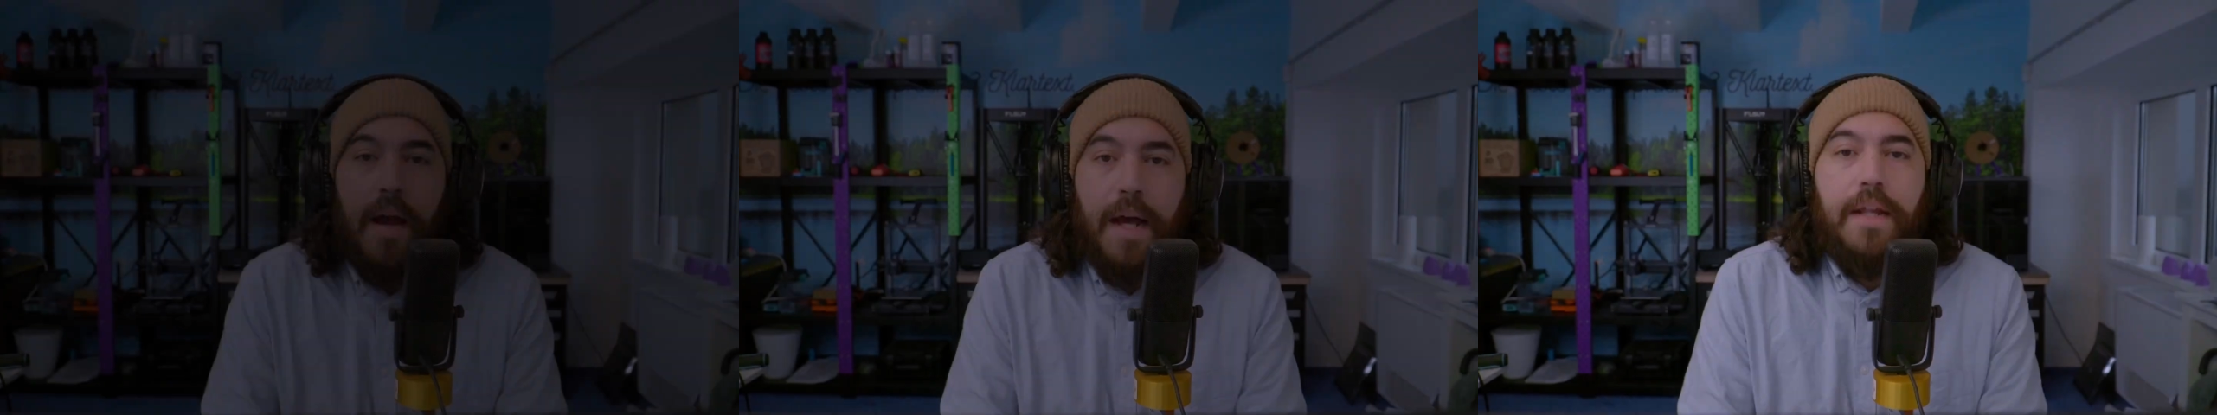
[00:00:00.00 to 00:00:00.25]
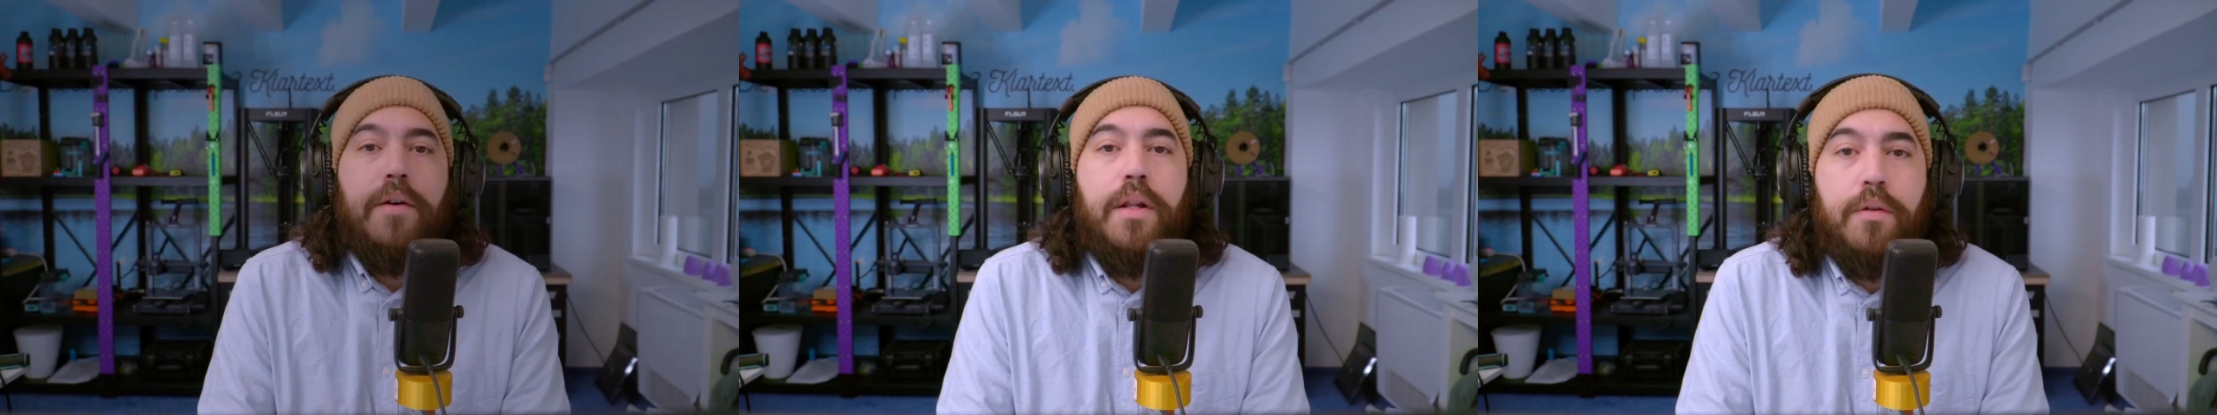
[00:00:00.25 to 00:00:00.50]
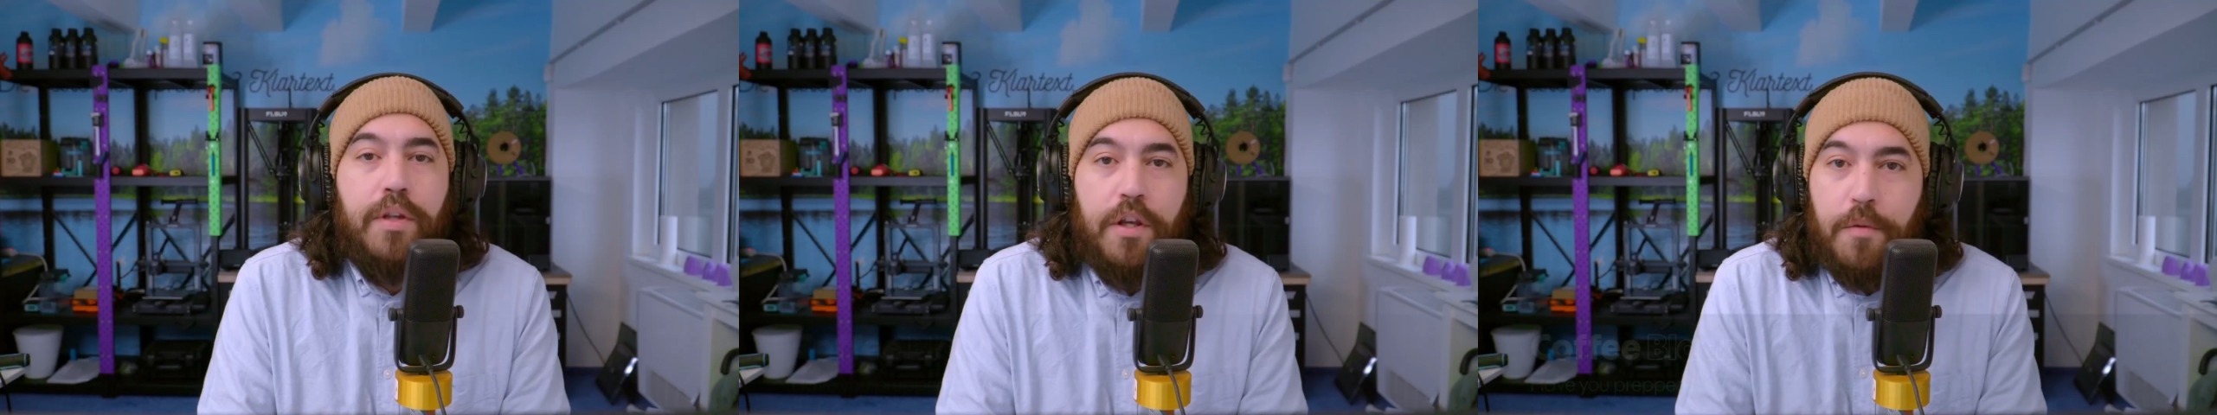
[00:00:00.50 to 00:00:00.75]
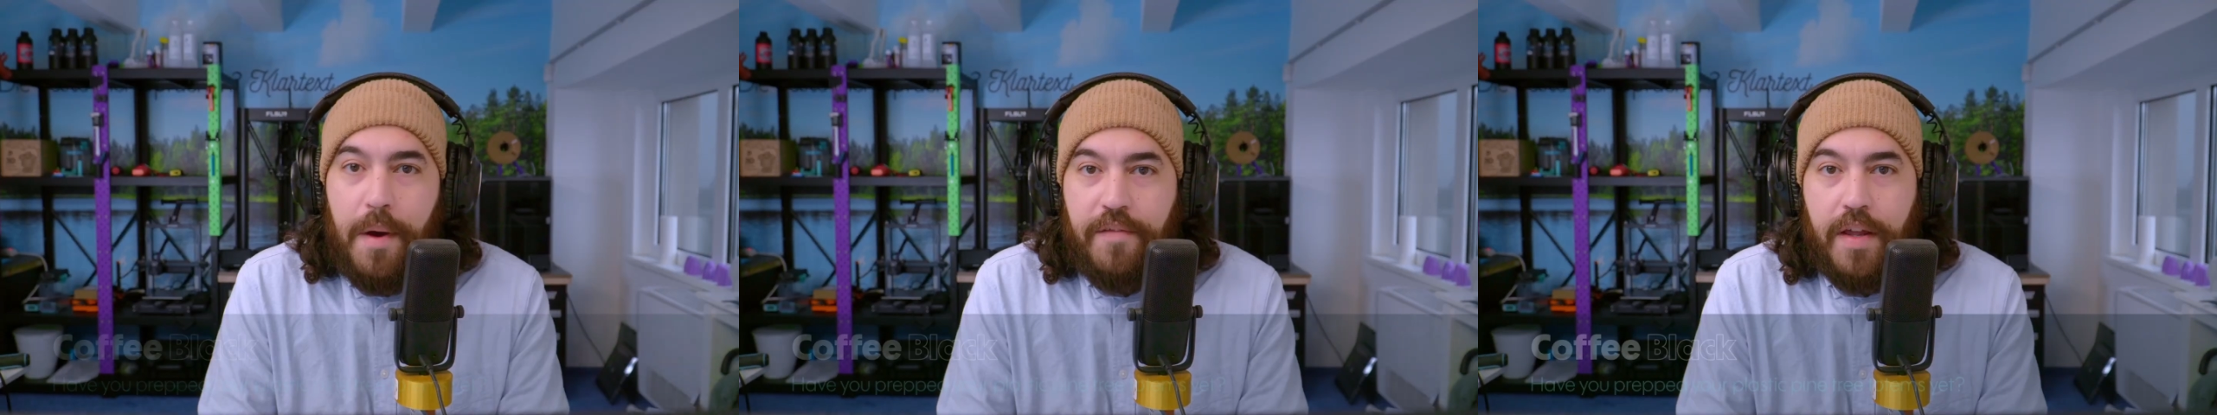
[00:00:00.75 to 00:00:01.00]
Hello, hello to
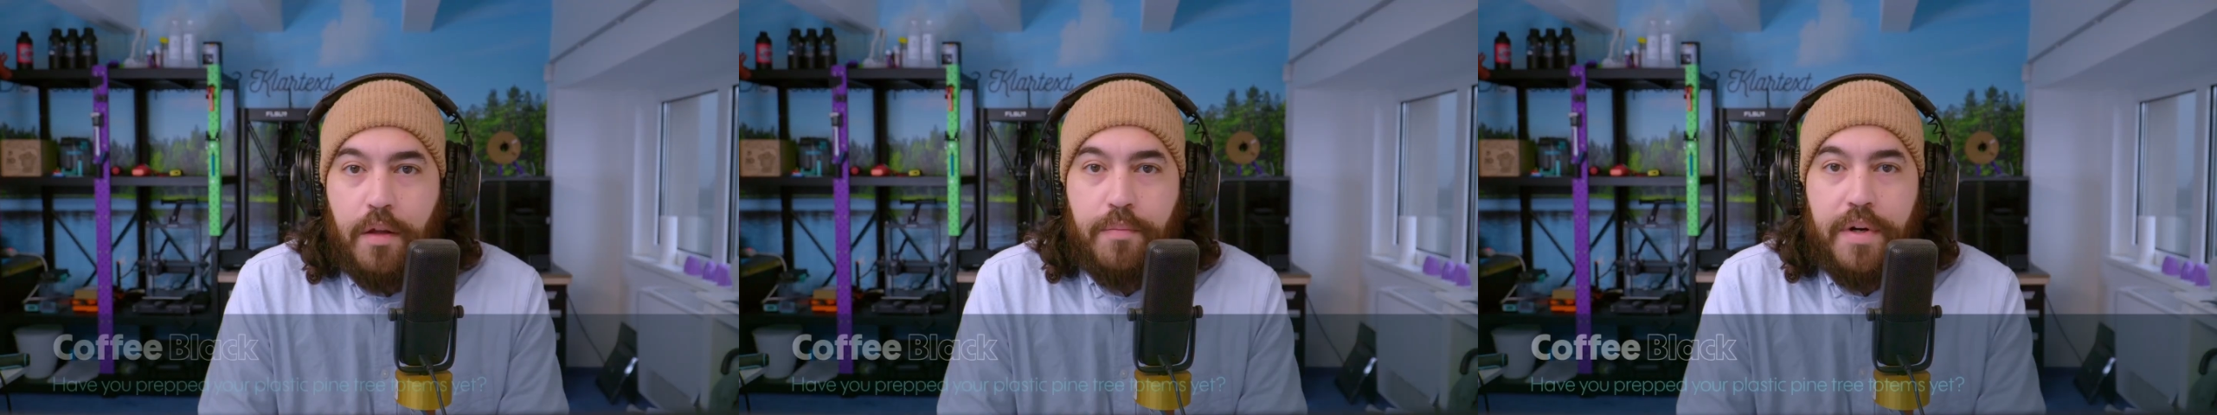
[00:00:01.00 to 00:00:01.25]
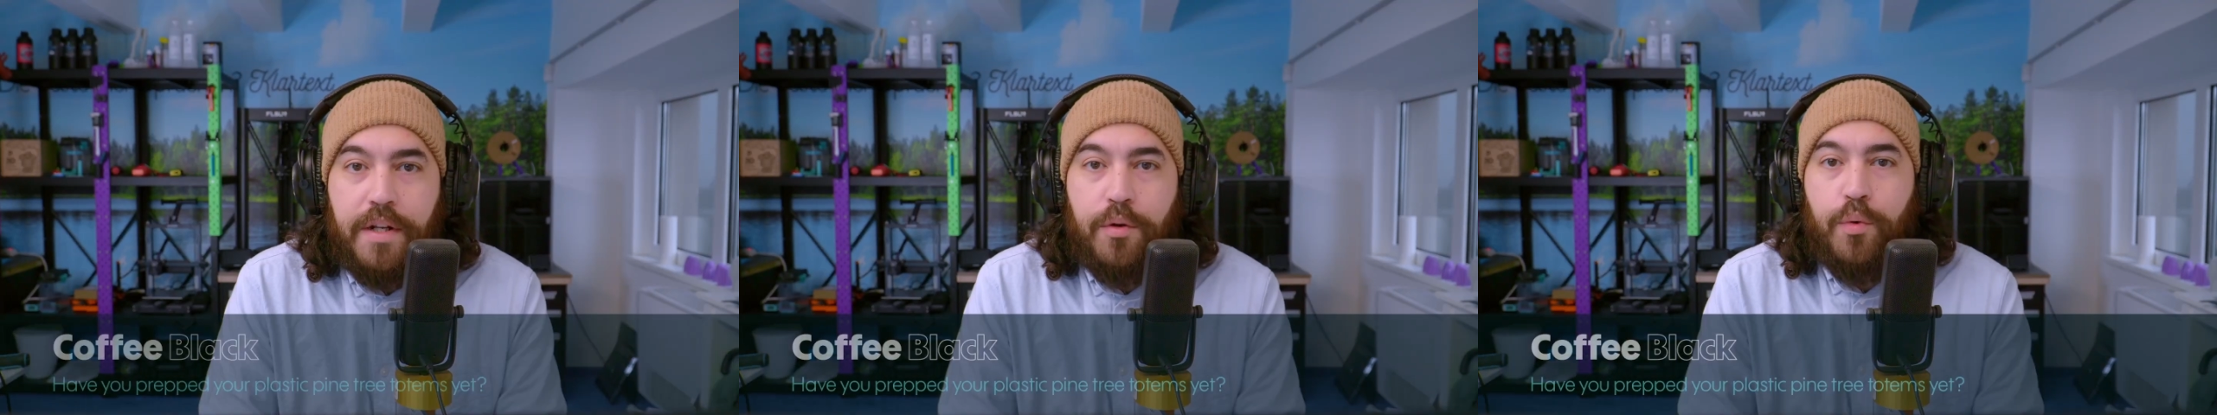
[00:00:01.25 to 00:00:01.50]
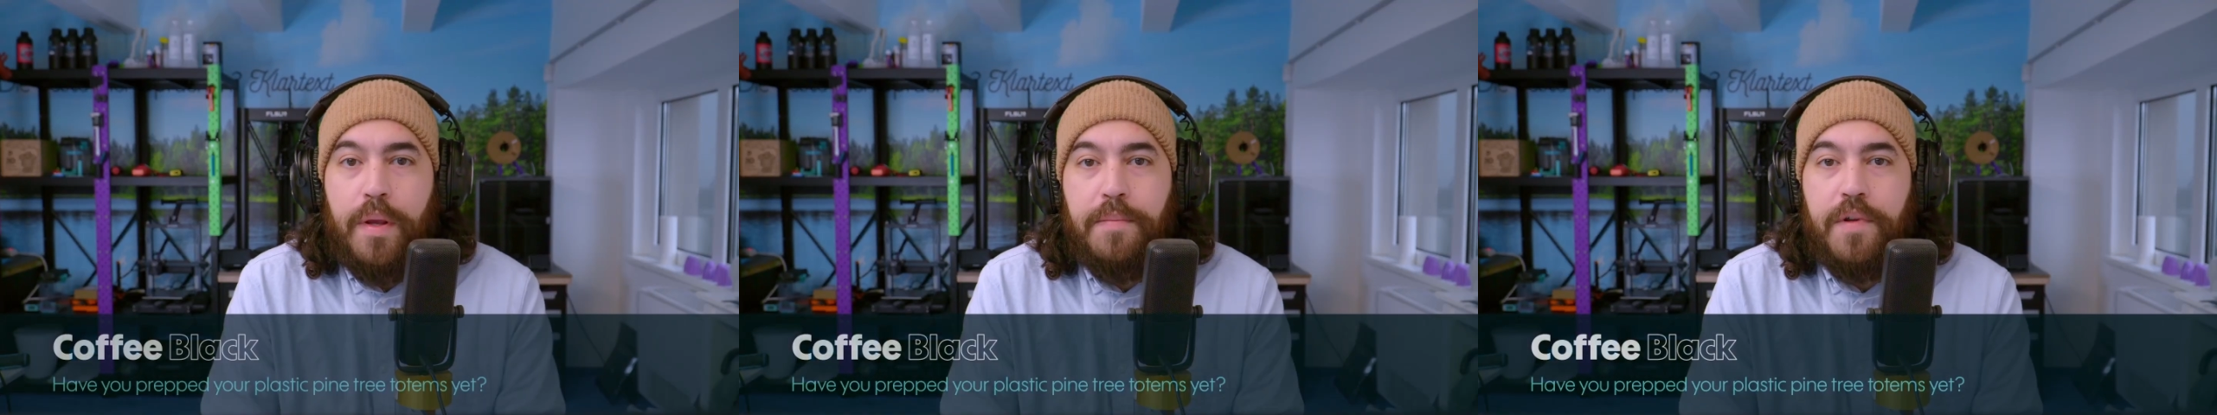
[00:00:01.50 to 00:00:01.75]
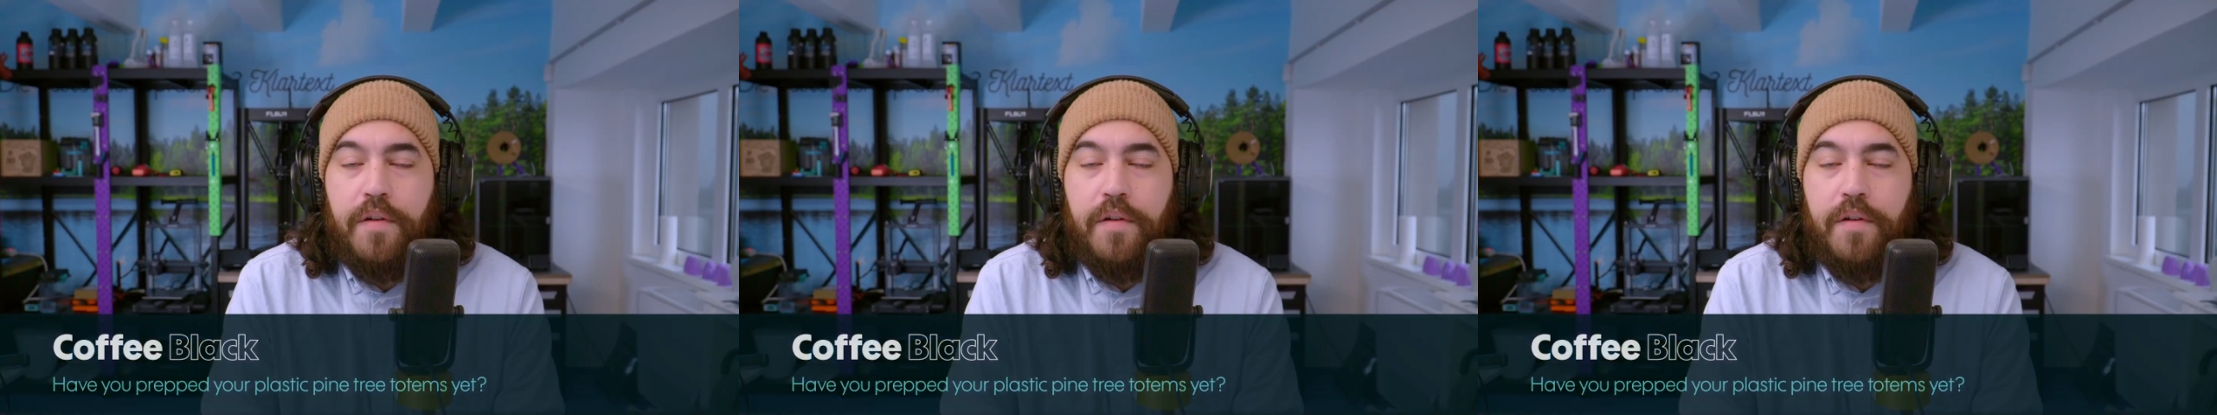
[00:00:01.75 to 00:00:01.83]
you, my fellow printer dweebs.